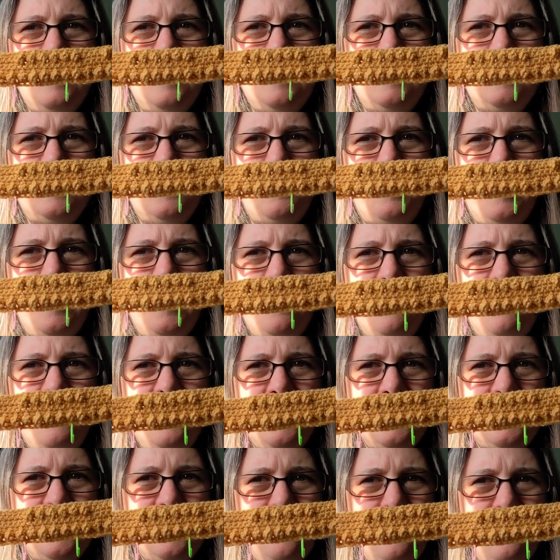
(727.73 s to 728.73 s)
is a
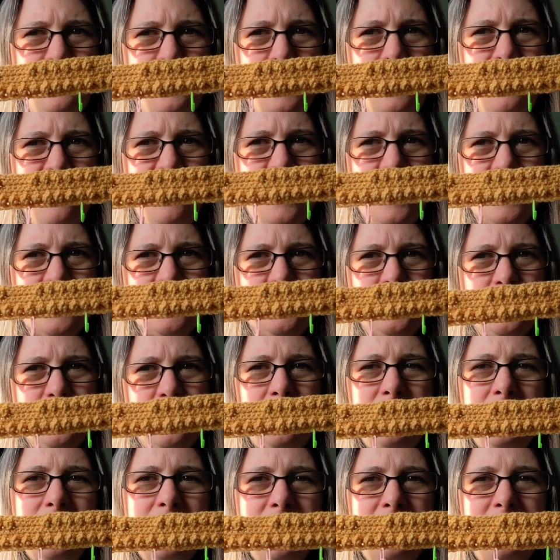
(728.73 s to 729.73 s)
perfect
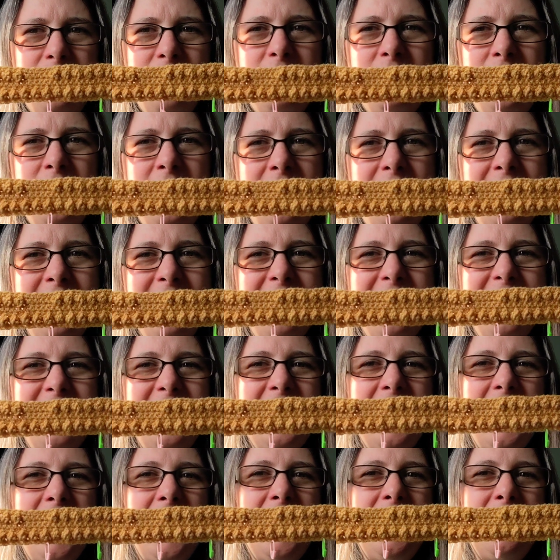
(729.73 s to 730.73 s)
imperfection,
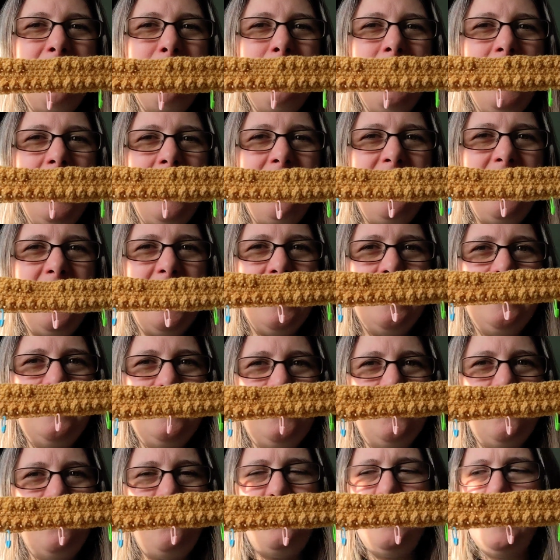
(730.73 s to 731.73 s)
and that
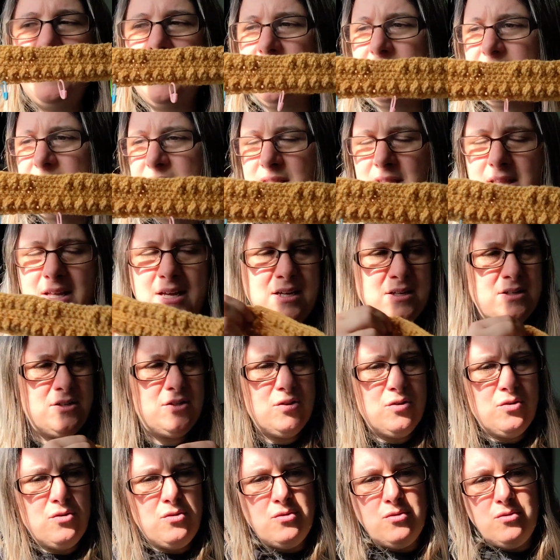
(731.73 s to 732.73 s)
is the fact
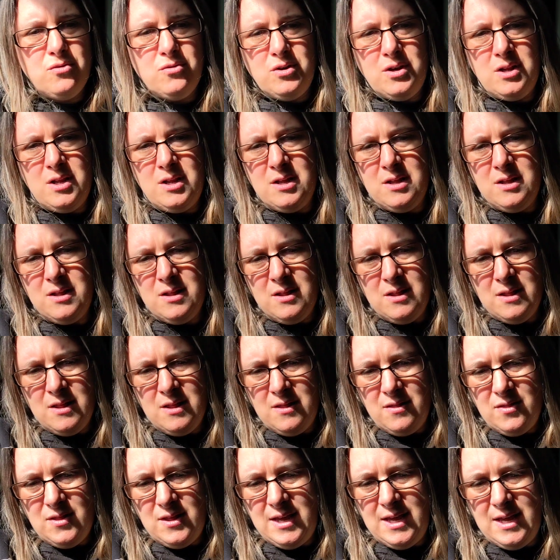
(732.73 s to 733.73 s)
that on
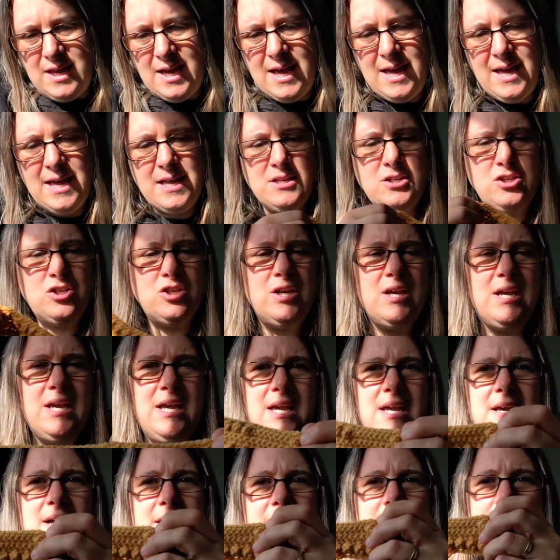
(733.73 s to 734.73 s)
the edge
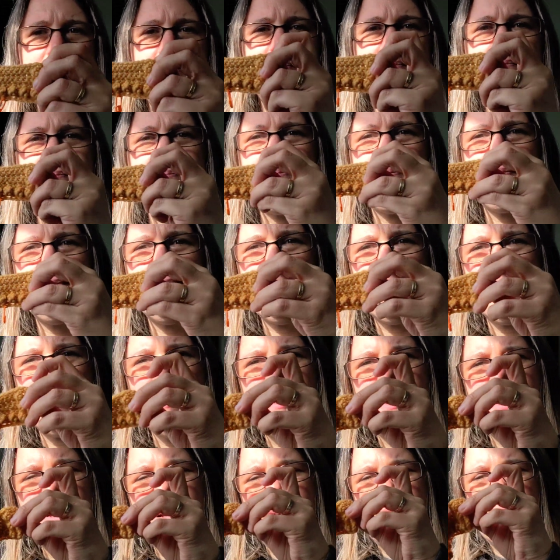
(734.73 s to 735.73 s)
here,
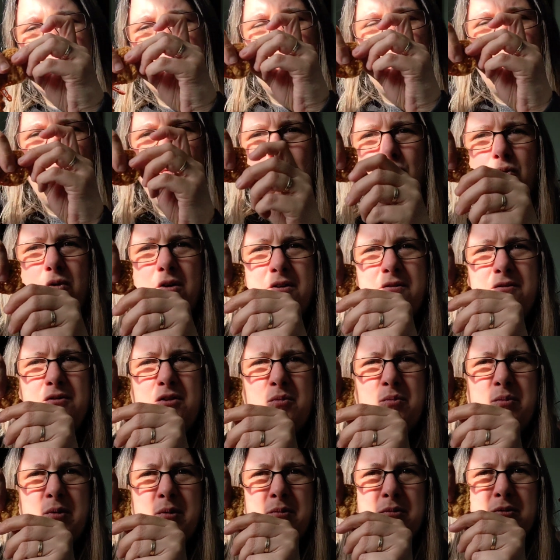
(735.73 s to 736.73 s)
one of
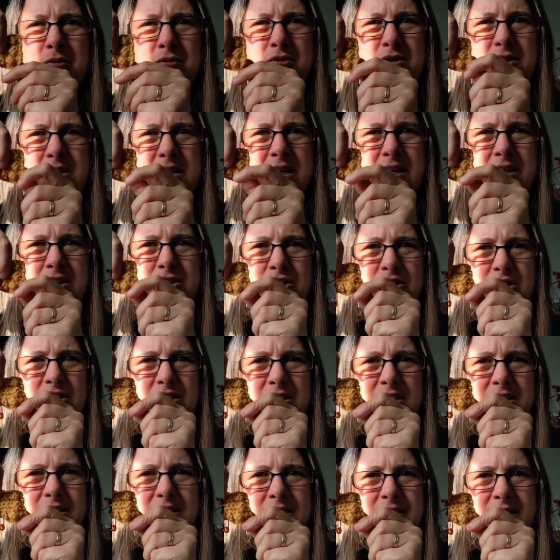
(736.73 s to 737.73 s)
the bubbles is
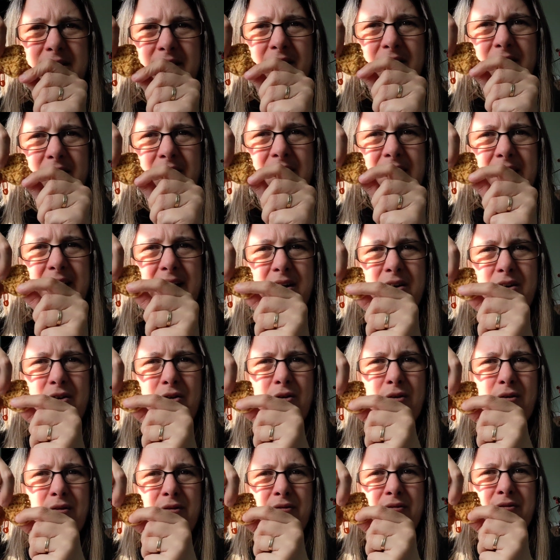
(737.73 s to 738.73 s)
just slightly
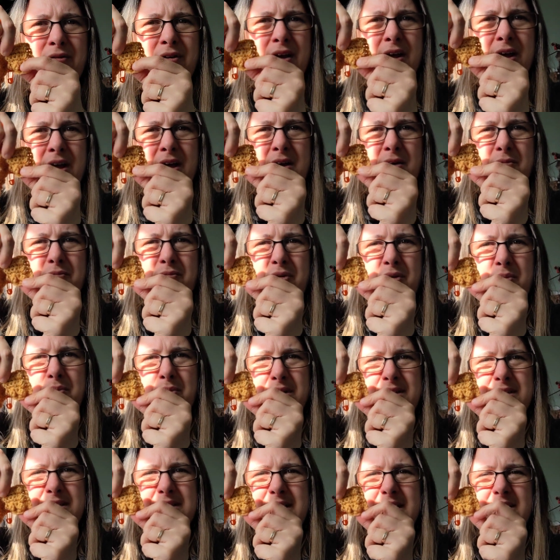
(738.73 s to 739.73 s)
off, but
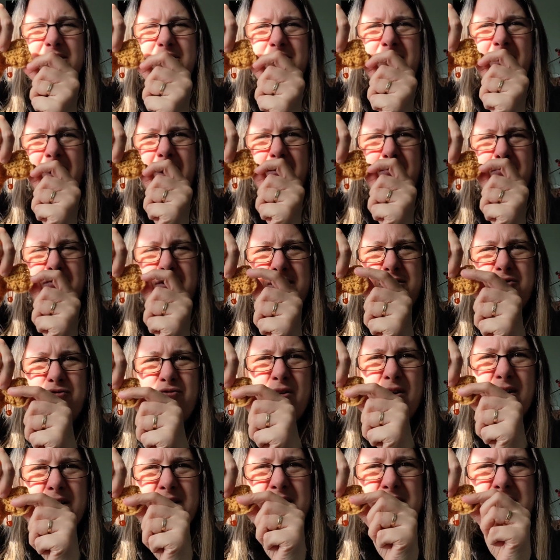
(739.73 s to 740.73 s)
my stitch count is
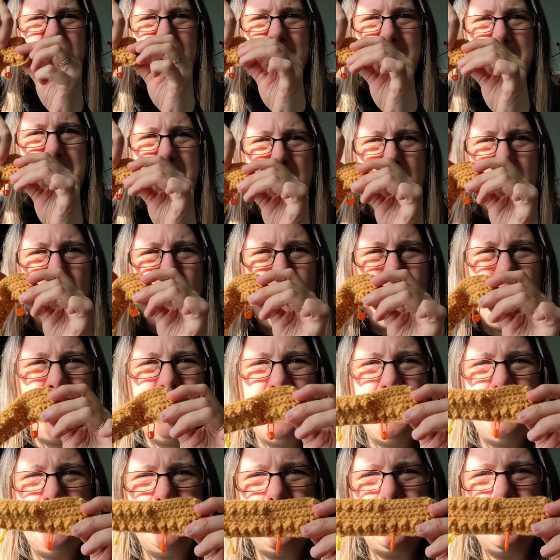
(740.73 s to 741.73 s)
right, so I'm not
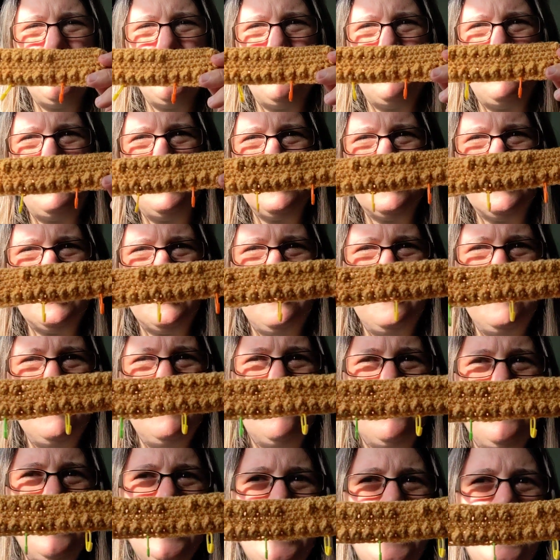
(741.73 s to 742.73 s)
really sure what's going
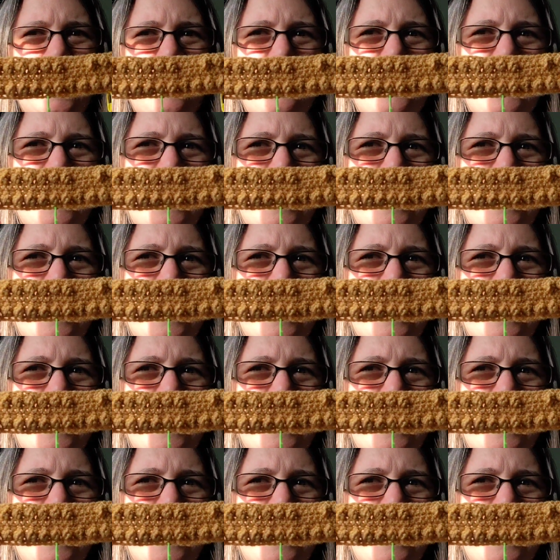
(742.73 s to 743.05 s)
on there,